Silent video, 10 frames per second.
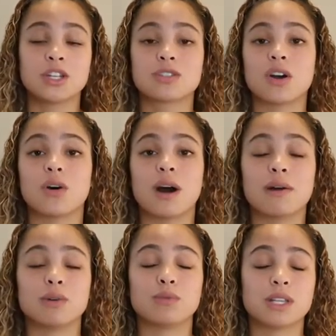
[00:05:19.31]
So
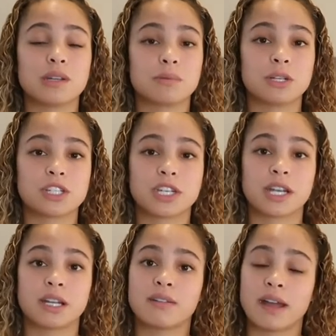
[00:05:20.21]
I would really
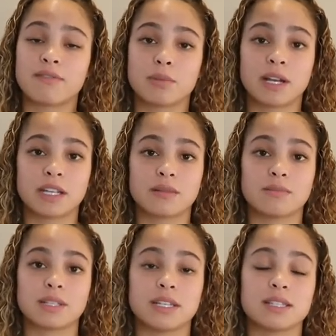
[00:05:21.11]
appreciate it if everybody can
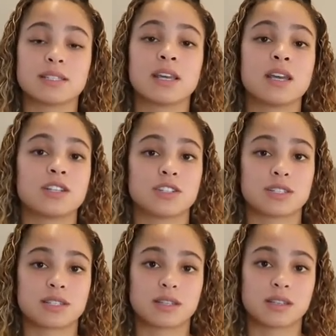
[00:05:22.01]
please
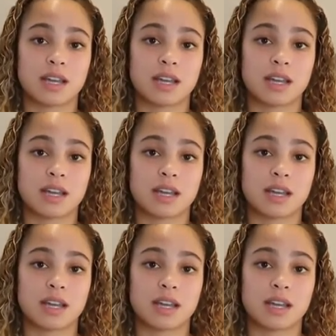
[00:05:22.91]
just,